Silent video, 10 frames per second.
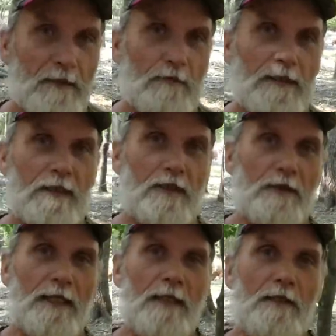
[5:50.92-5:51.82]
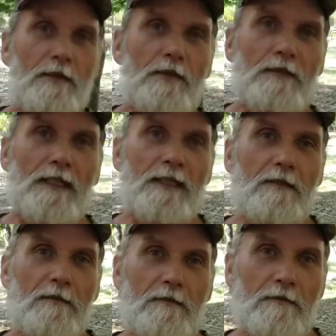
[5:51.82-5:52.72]
in with the Green New
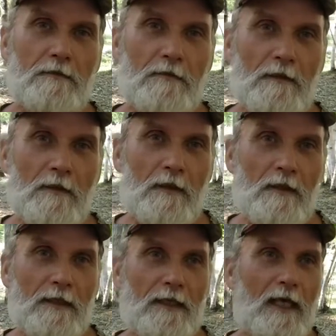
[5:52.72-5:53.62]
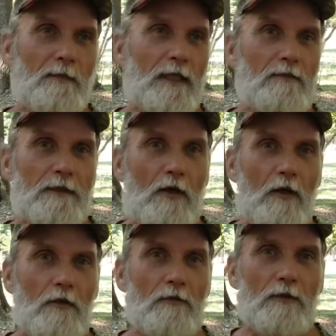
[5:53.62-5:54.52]
Deal. They come in with,
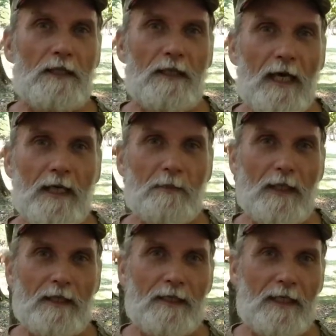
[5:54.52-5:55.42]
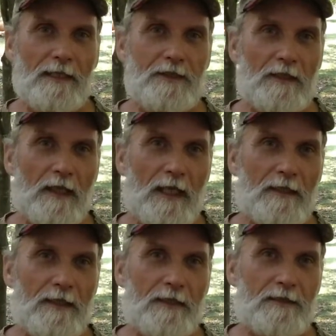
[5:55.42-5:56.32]
oh, you got to make the engine
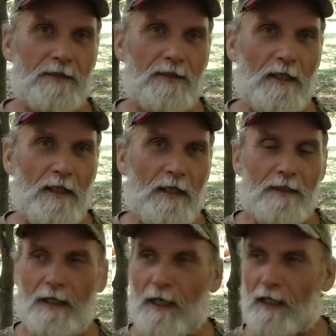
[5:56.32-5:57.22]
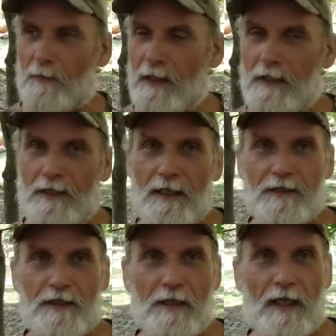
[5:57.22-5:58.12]
like this. You got to make the
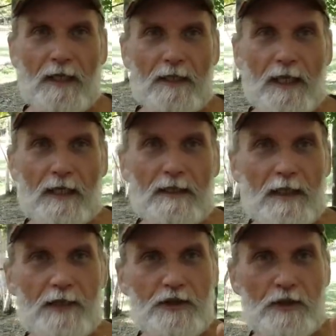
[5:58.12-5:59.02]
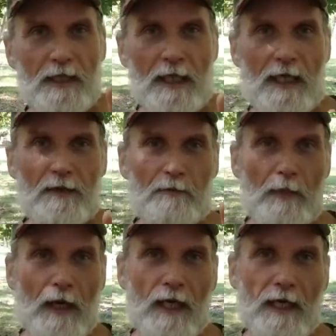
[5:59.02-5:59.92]
engine like that because you can't
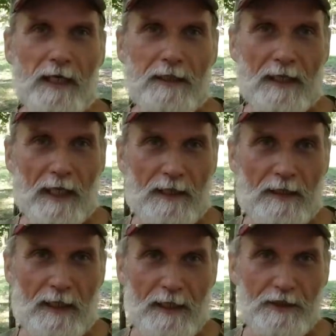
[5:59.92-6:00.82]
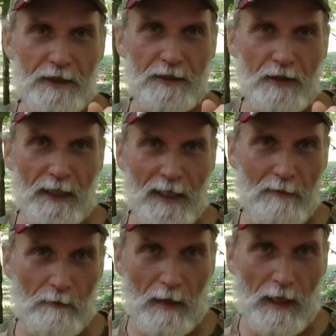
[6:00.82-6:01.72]
buy that engine. You
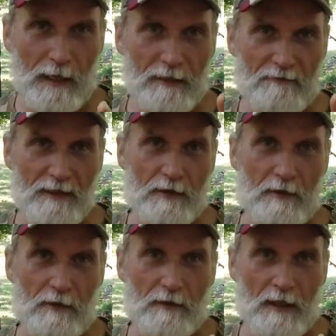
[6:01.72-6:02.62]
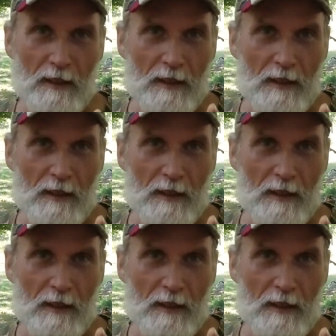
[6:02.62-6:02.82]
can't buy a vehicle